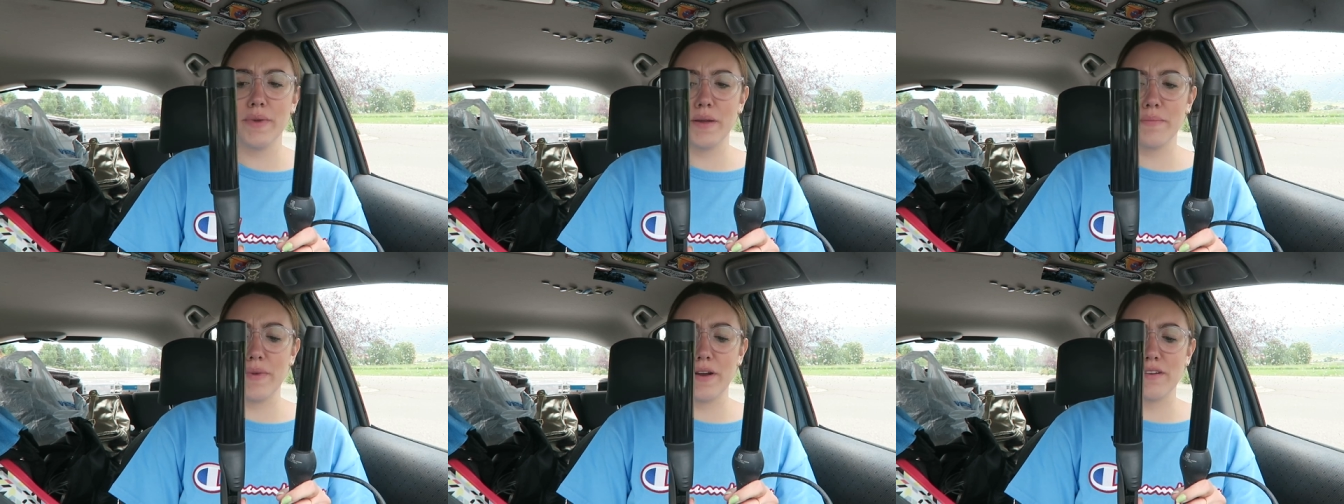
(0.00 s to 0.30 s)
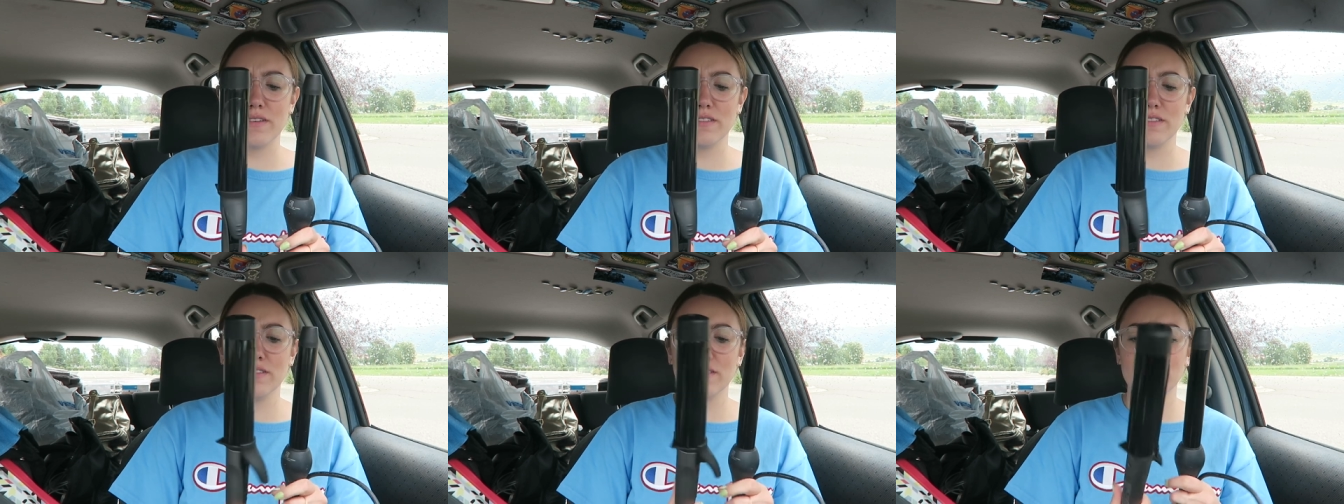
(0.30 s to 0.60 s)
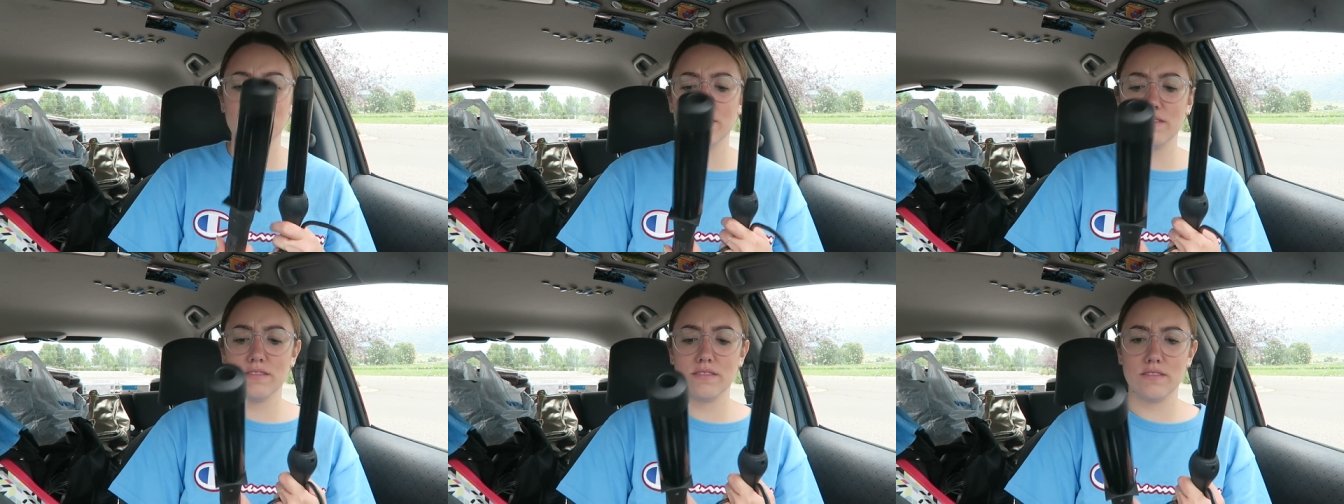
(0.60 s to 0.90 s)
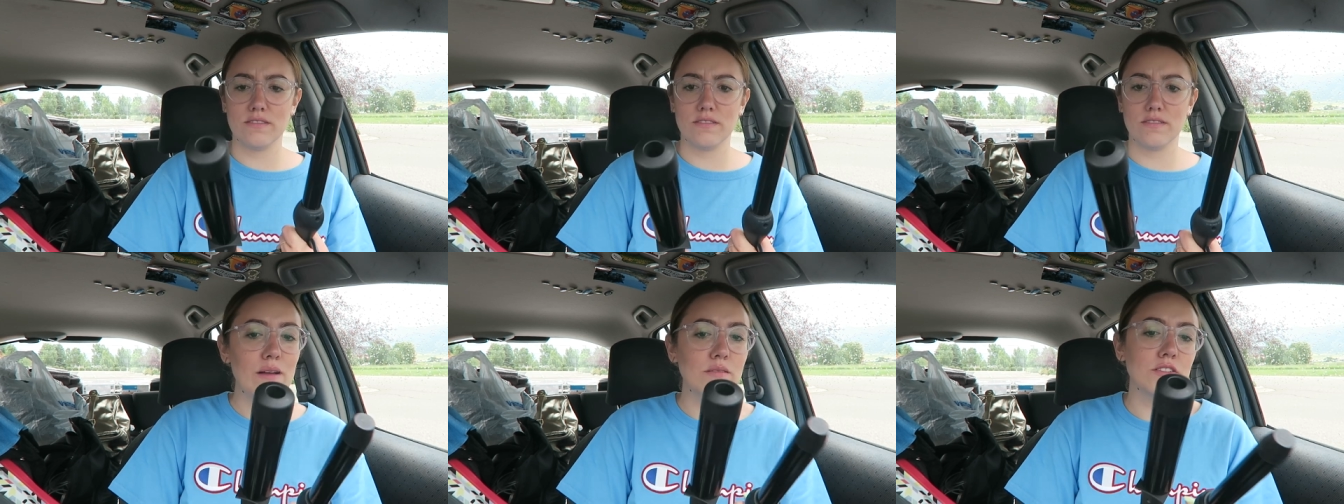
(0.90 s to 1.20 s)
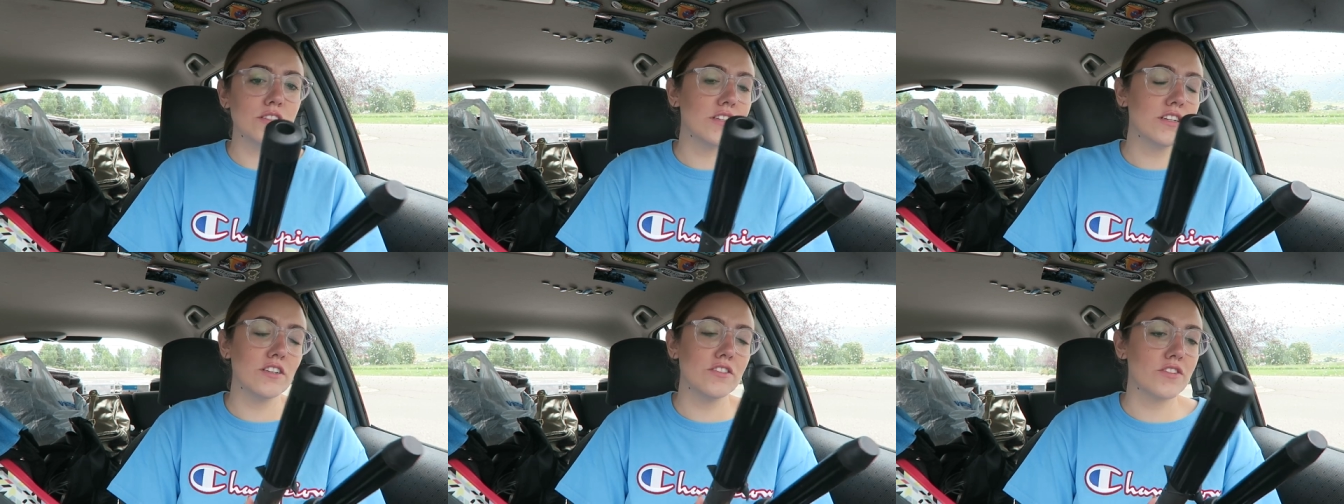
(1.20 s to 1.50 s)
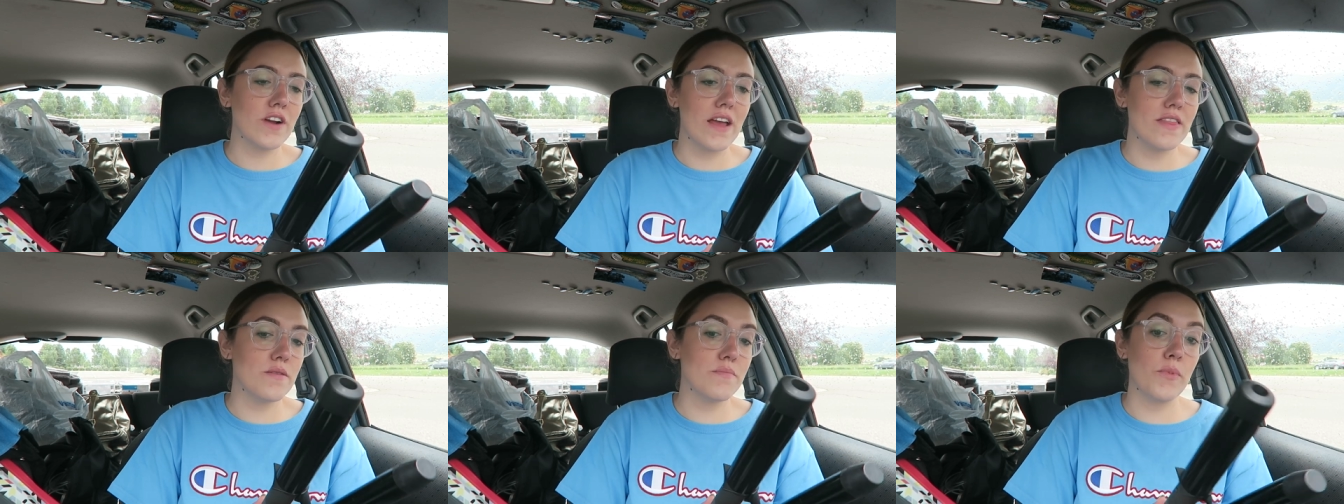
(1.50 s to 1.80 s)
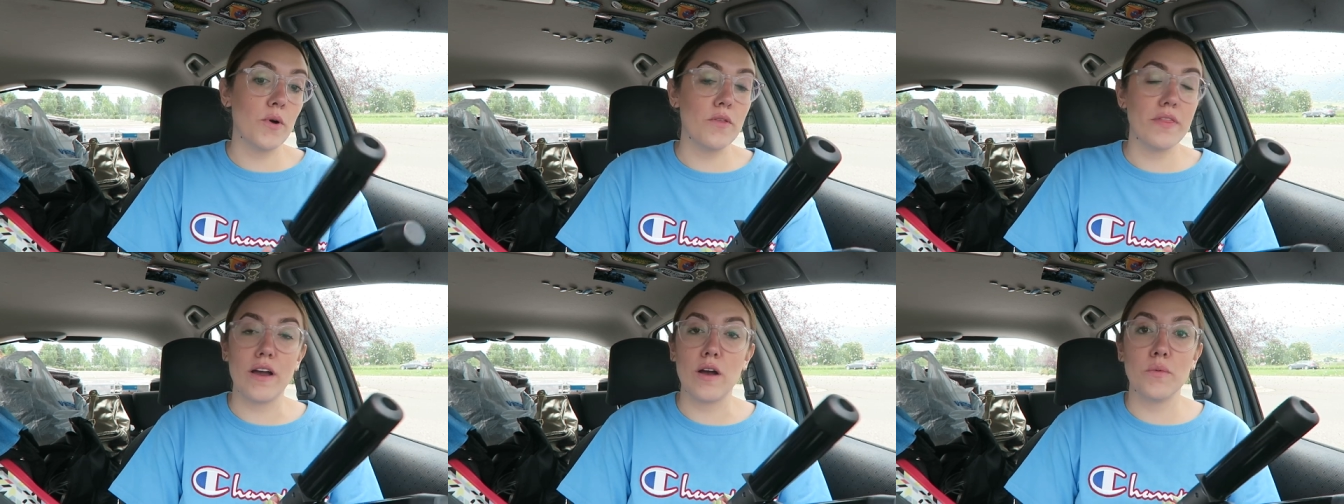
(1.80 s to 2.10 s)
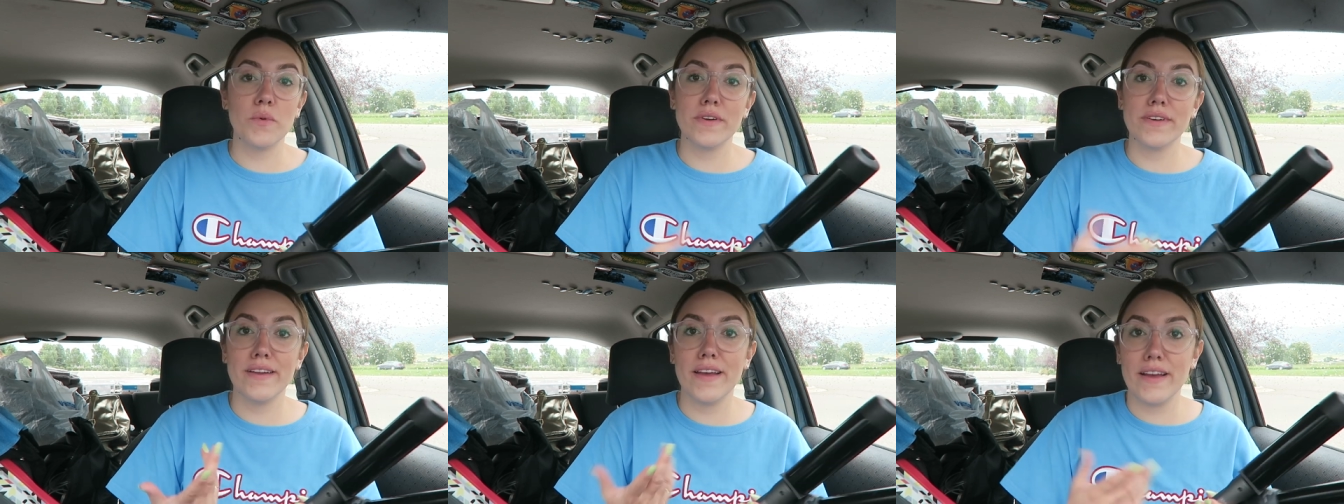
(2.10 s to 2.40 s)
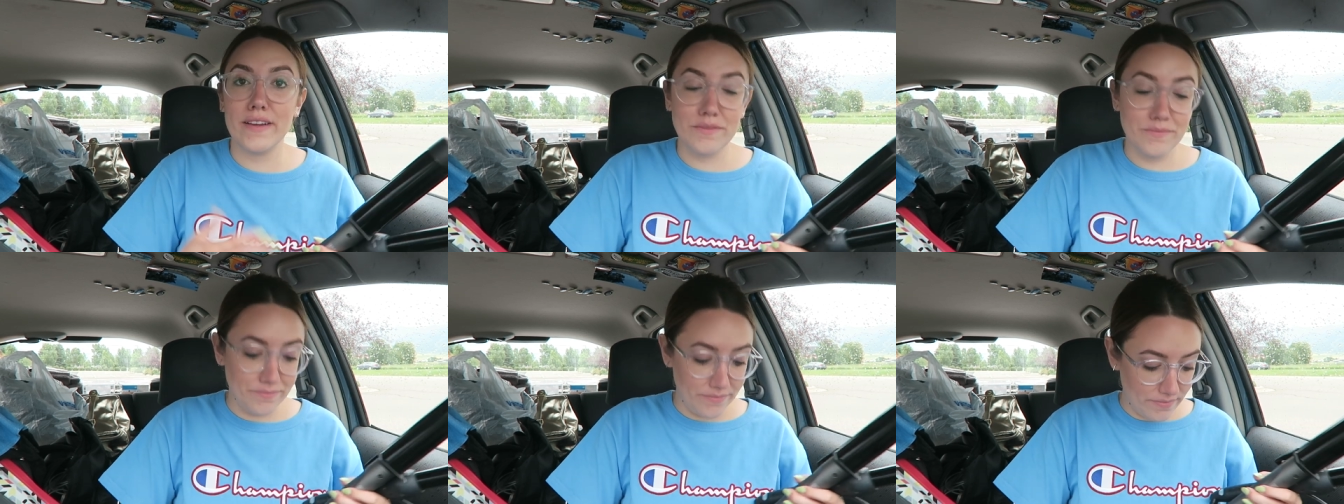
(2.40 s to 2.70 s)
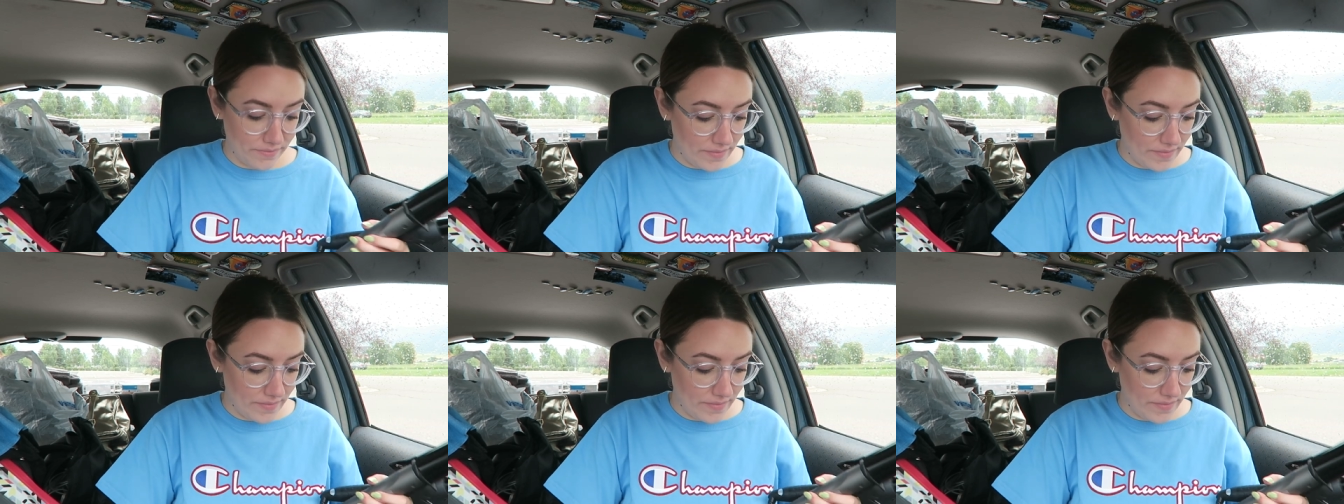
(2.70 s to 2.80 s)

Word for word: a big barrel. I'm just gonna try them both out one day